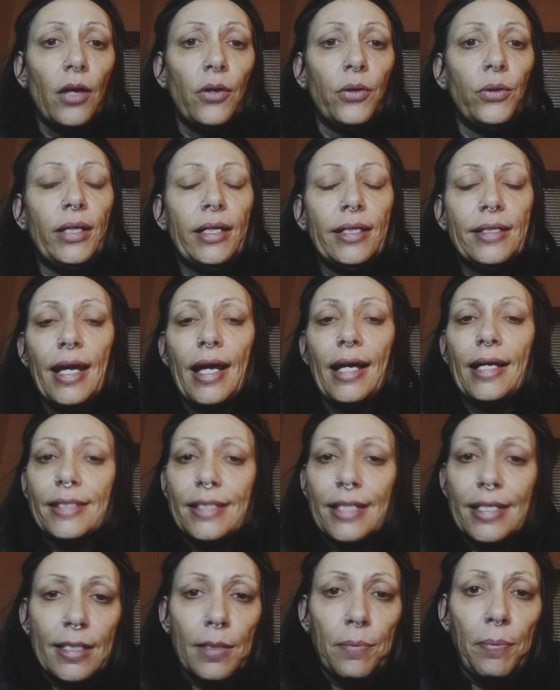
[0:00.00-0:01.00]
You need to
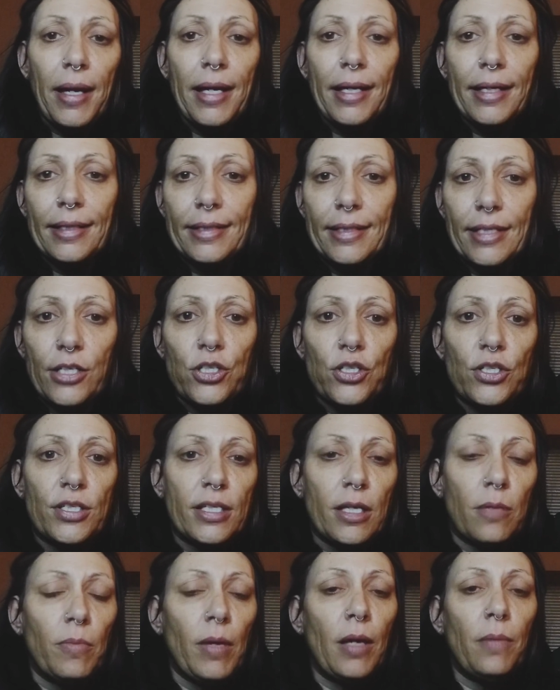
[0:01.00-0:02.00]
anticipate conditions.
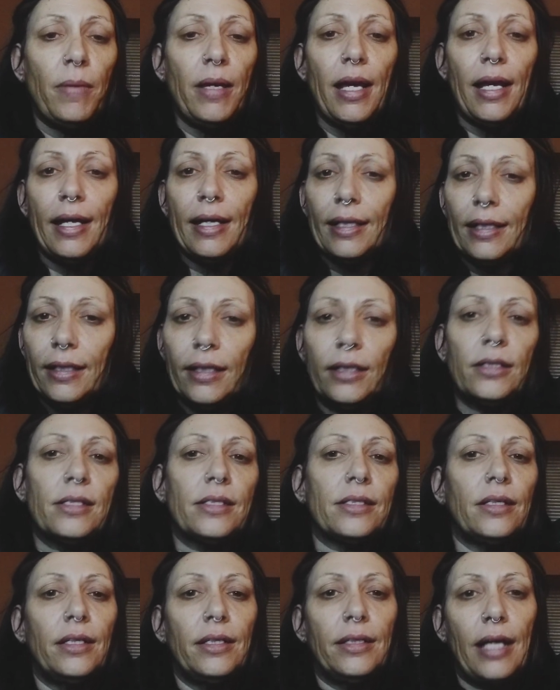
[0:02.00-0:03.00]
It may be a clear,
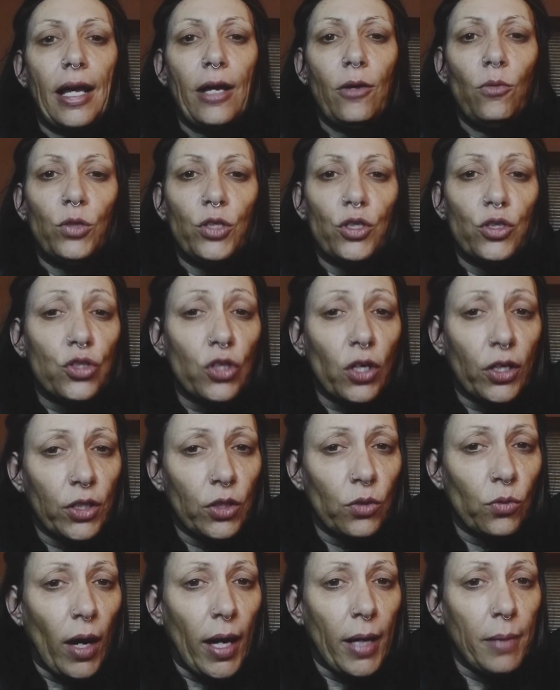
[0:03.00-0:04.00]
sunny day when you start
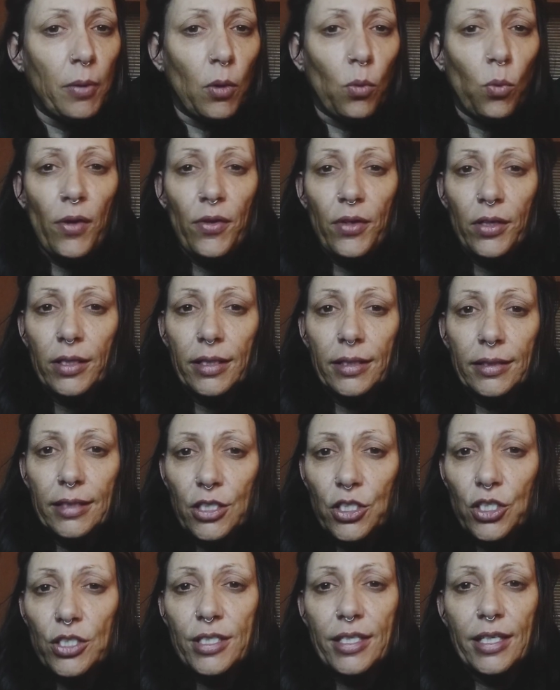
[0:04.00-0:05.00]
your ride, but weather
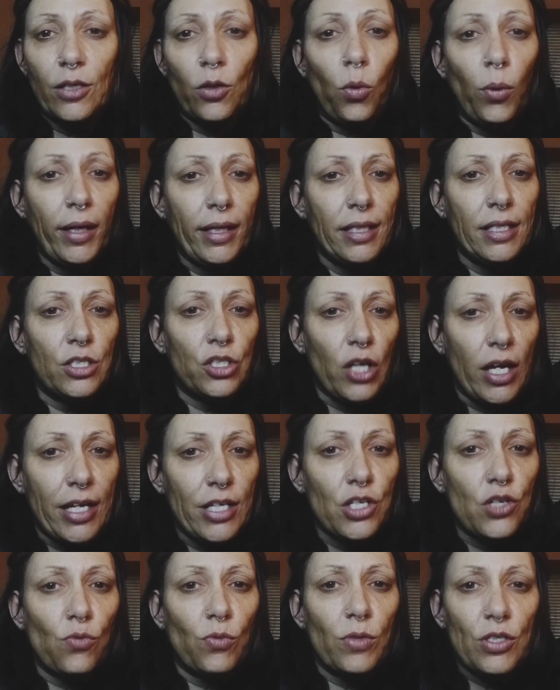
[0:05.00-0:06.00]
conditions can quickly
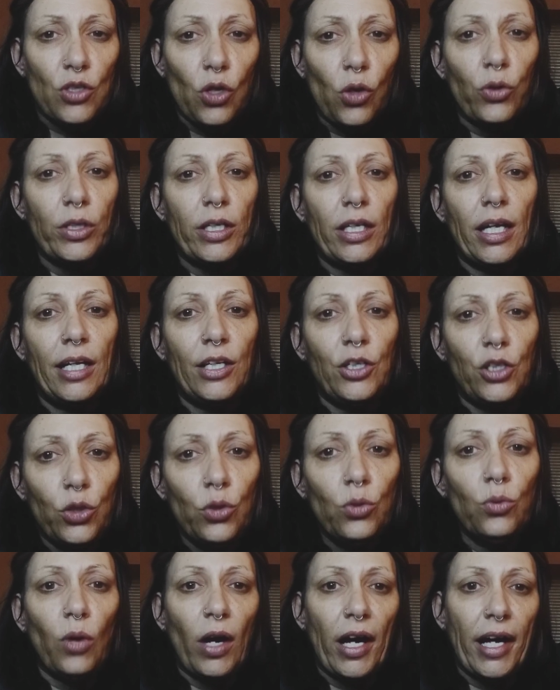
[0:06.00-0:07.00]
change and result in
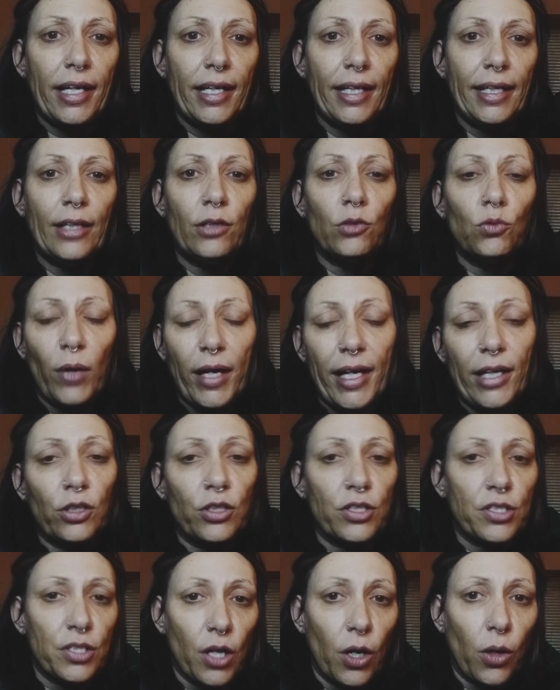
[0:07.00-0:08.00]
you riding in rain or
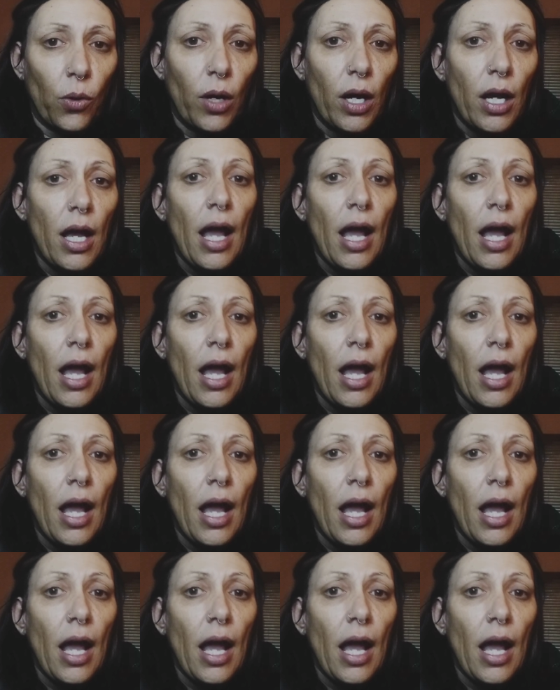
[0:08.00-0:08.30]
snow.